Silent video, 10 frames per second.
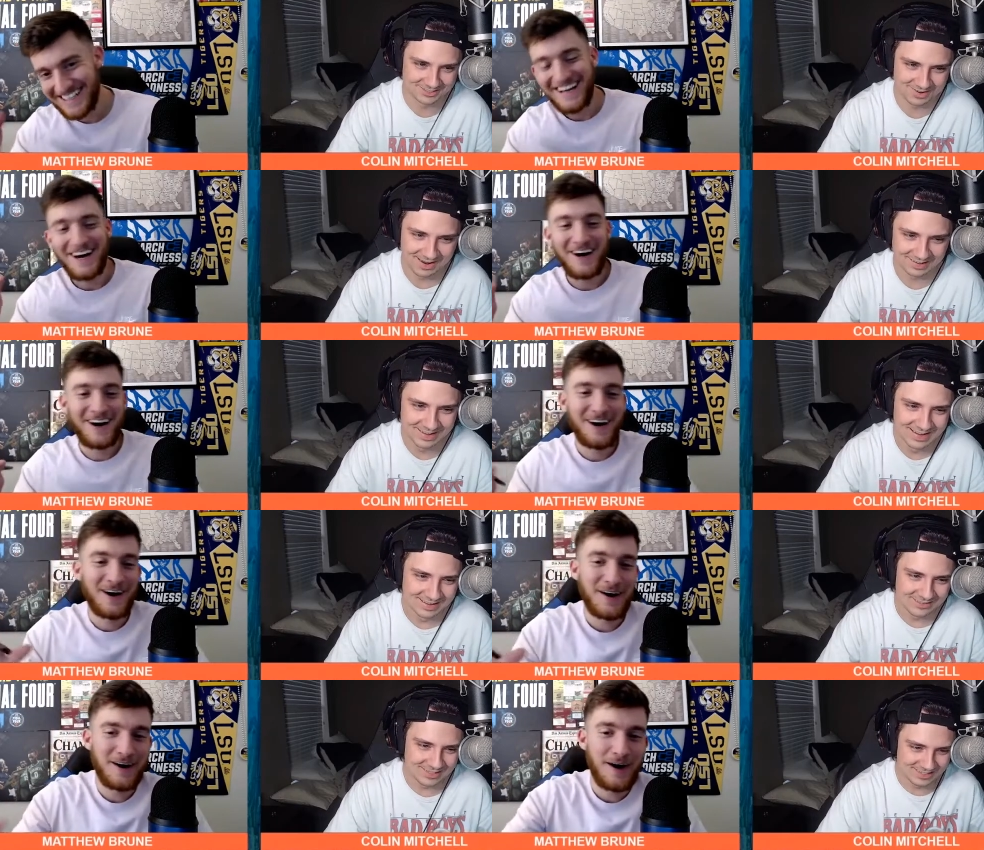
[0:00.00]
Speaker 1: train.
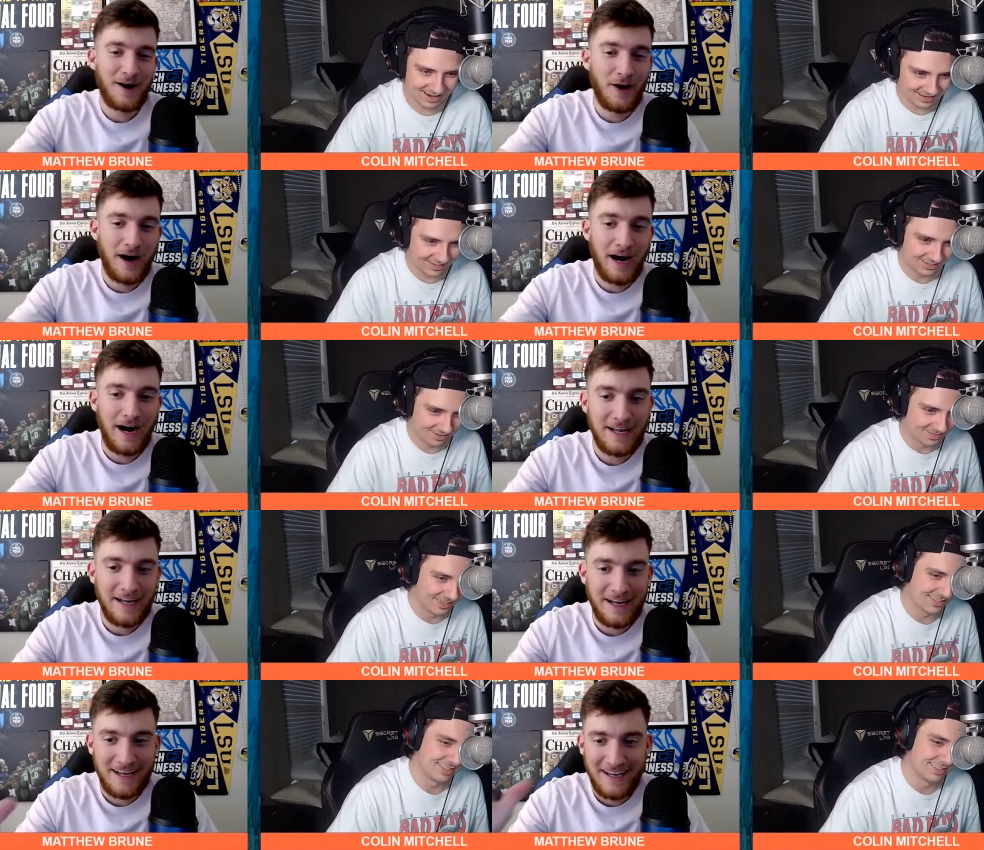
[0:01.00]
We got to get off I, the
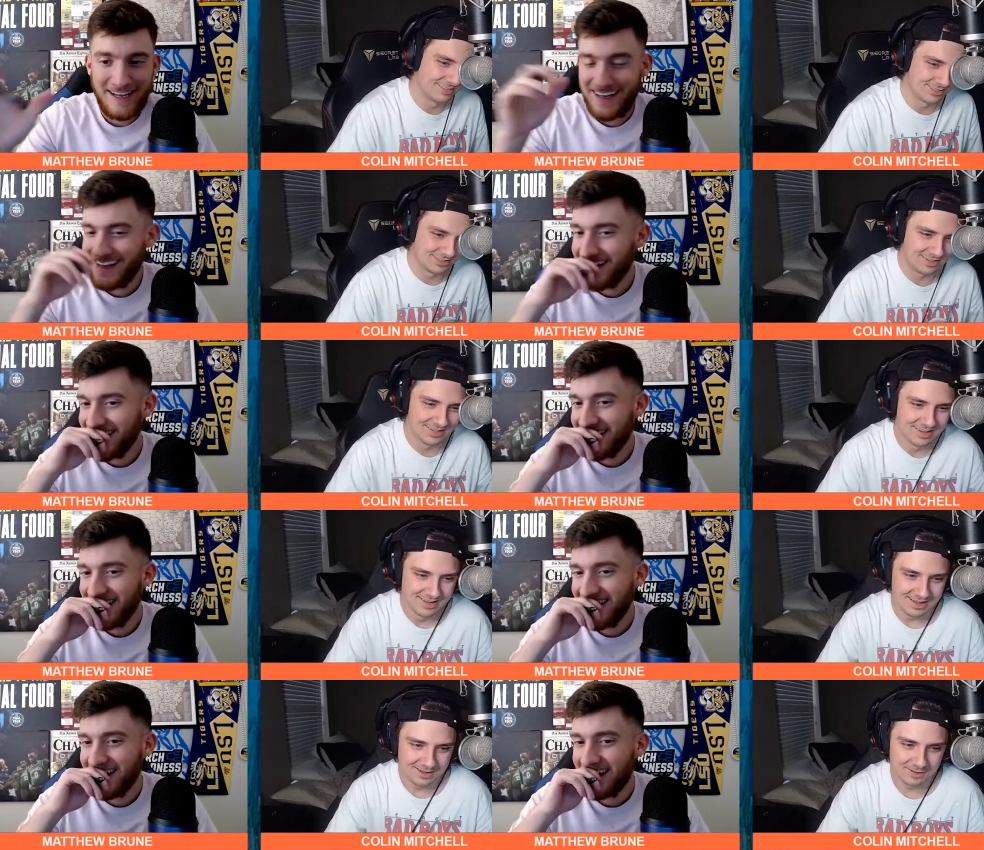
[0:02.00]
Dyson Daniels train.
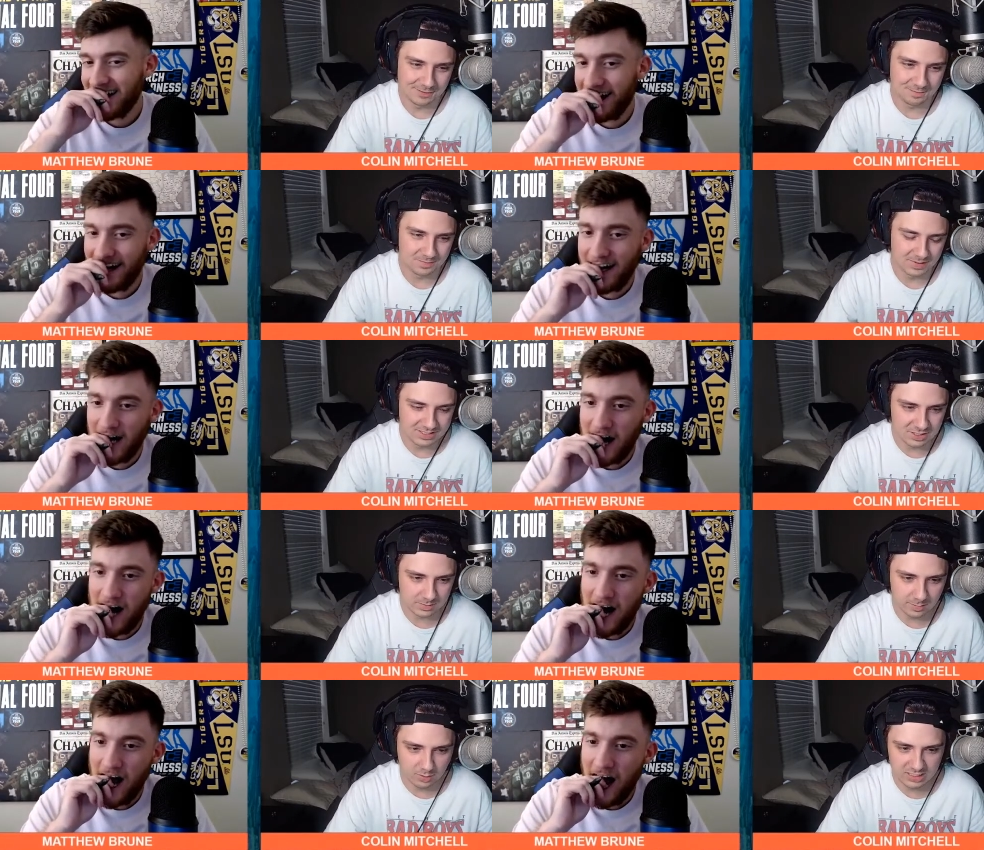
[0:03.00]
Um, let's talk
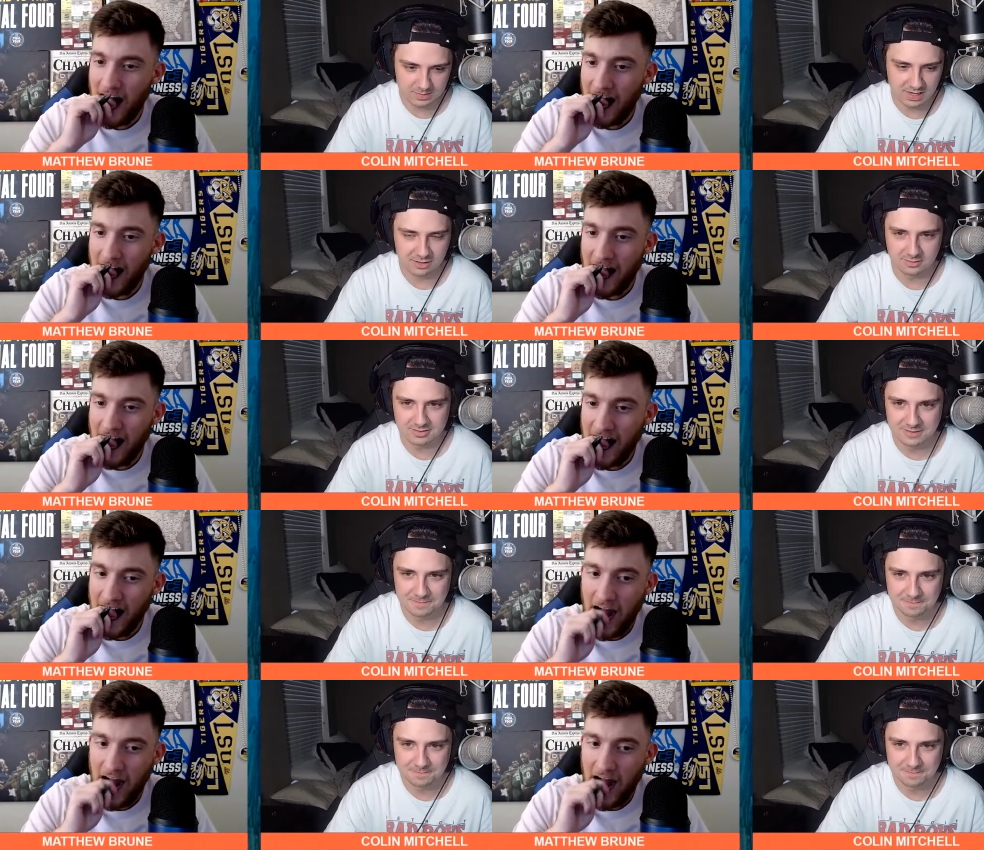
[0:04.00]
about Bryce McGowens.